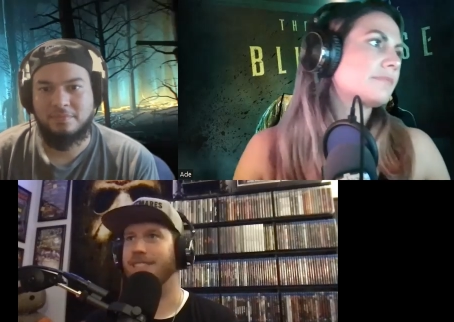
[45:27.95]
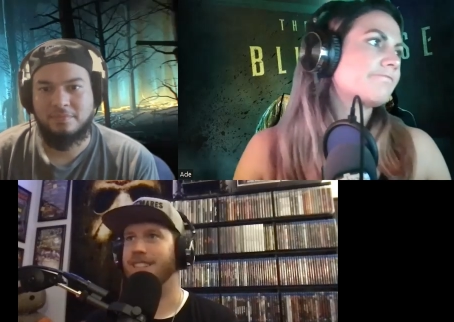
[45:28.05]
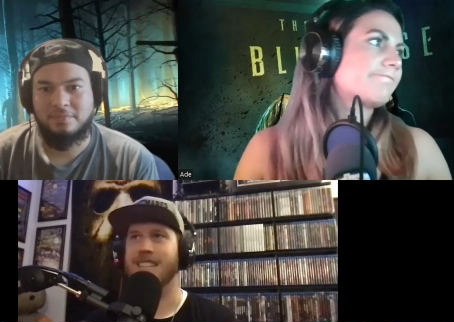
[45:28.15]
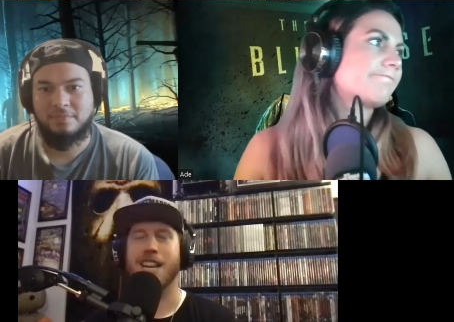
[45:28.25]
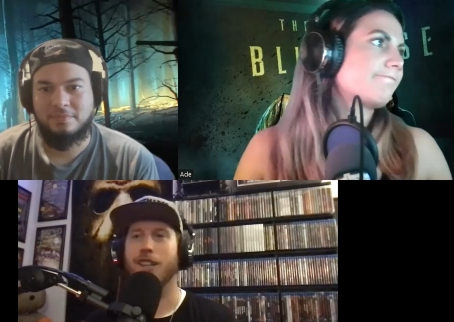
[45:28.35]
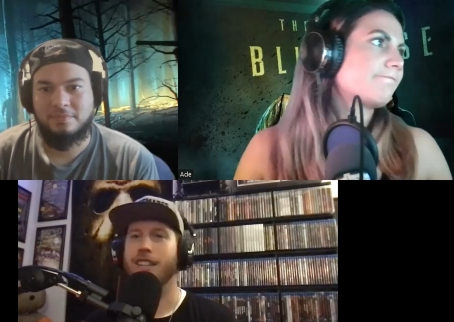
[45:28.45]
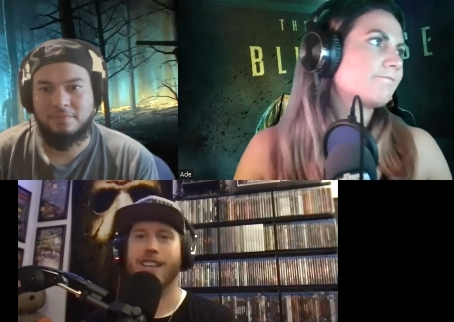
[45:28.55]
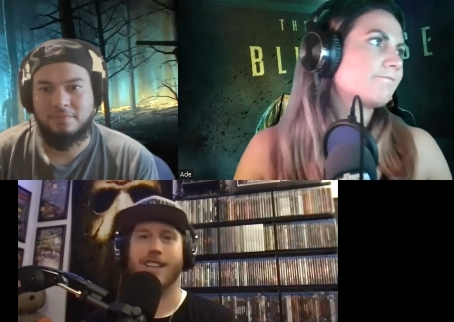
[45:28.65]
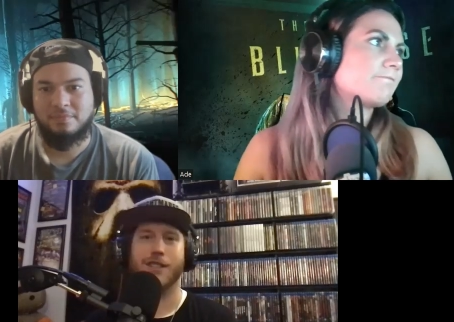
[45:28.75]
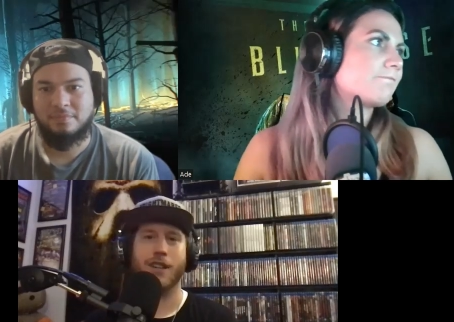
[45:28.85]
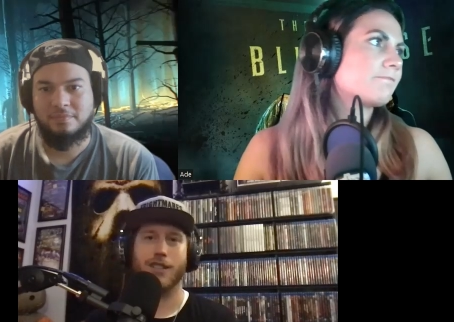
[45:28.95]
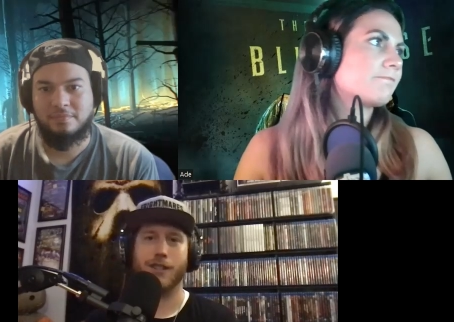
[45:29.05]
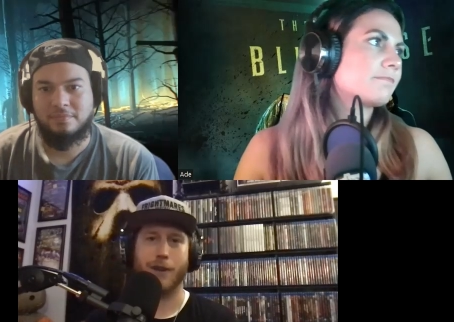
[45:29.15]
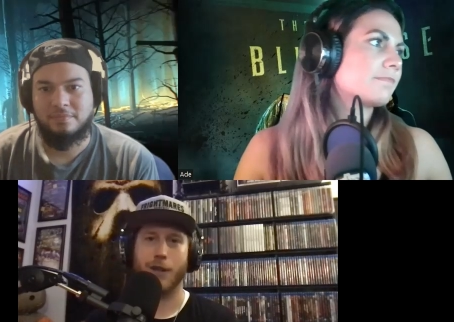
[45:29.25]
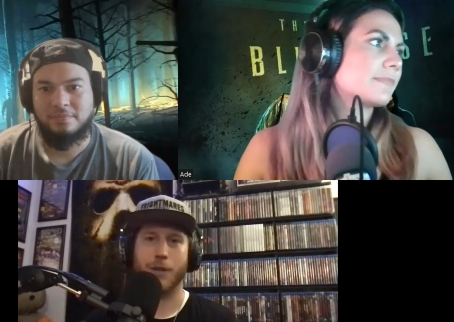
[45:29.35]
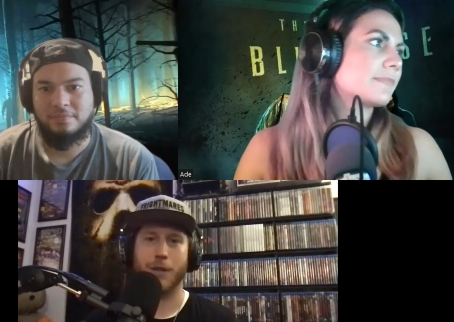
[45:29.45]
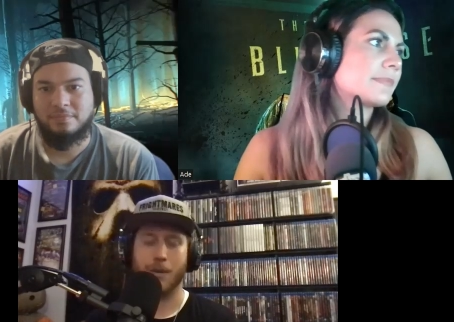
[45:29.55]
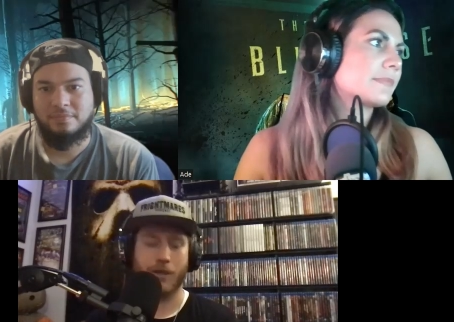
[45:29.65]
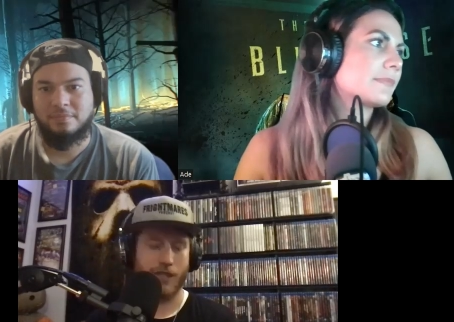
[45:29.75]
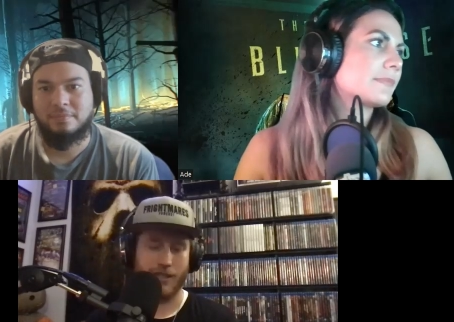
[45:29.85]
Speaker 1: nearly as good as the first one. It
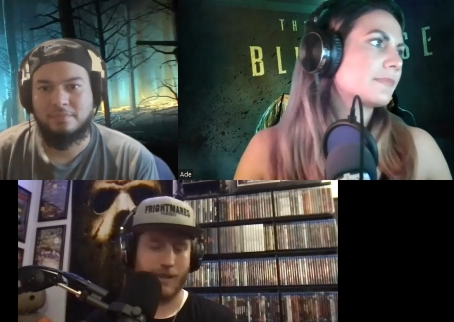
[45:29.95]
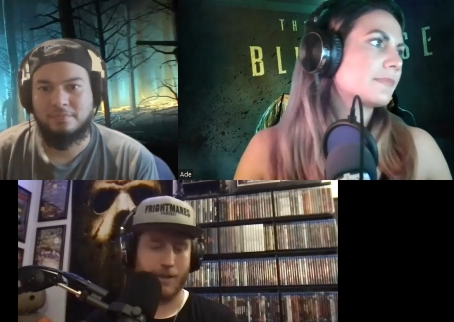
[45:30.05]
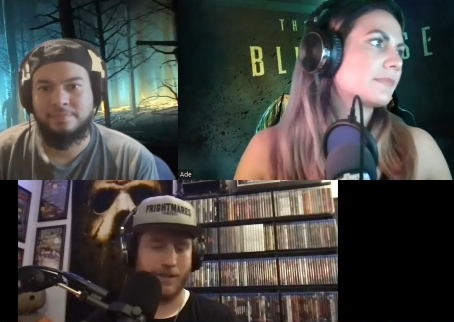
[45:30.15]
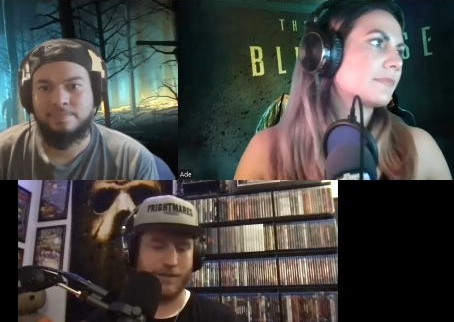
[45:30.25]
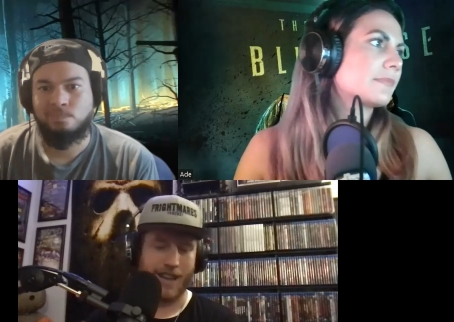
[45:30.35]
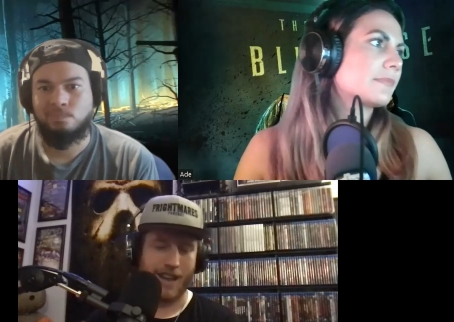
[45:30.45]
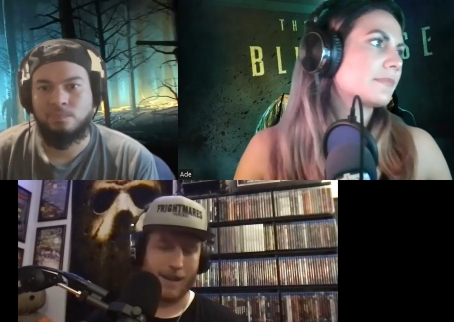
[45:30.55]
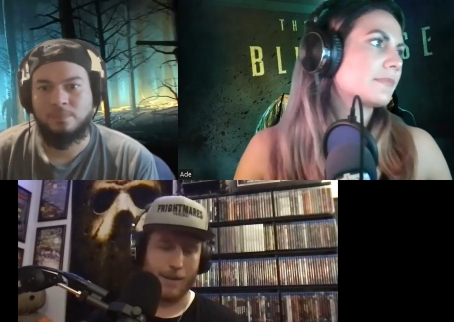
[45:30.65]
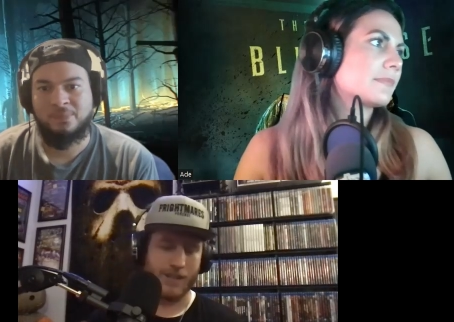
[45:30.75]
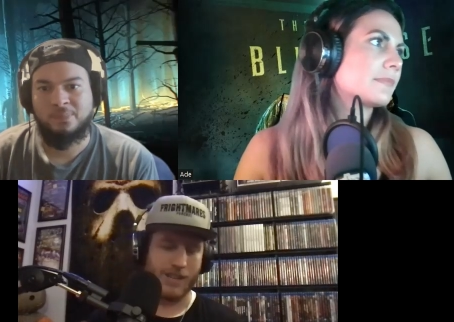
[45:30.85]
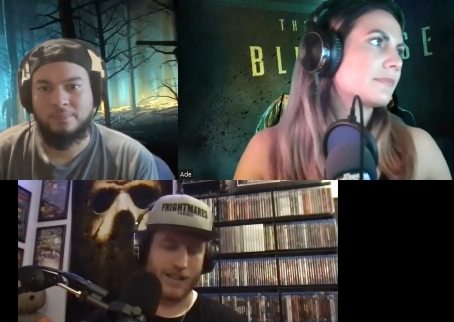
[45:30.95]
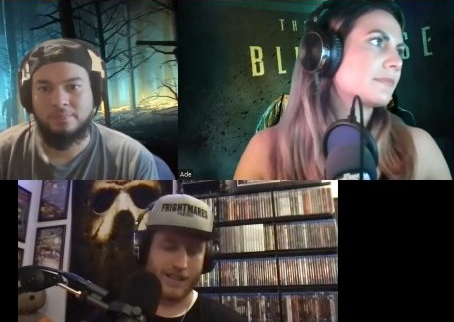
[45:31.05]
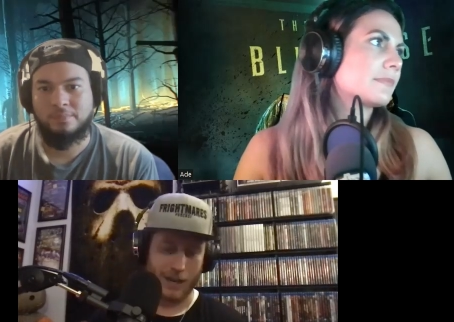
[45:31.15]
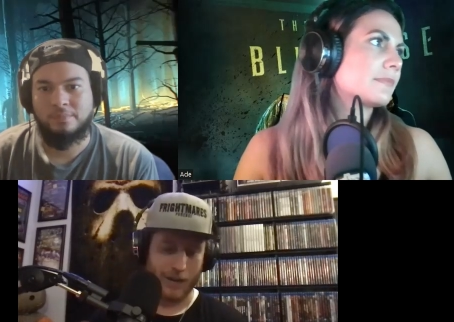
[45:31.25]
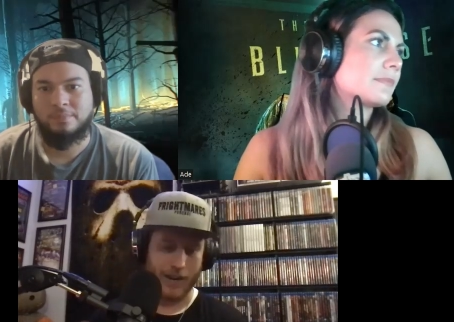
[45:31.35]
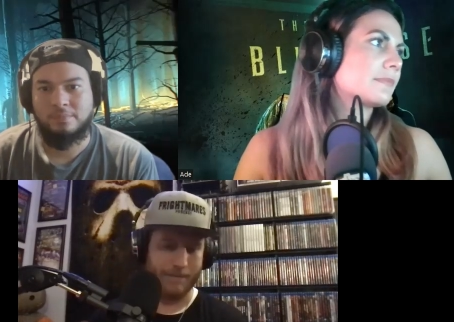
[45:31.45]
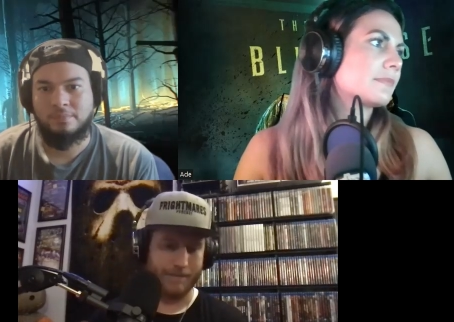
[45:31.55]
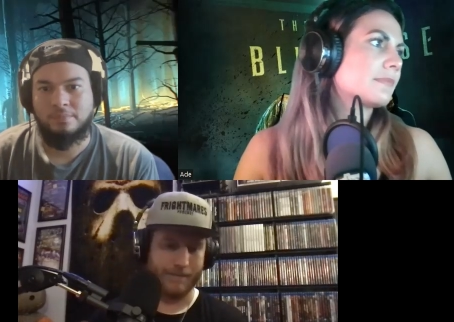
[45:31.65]
was just, it was yeah, it was not that great.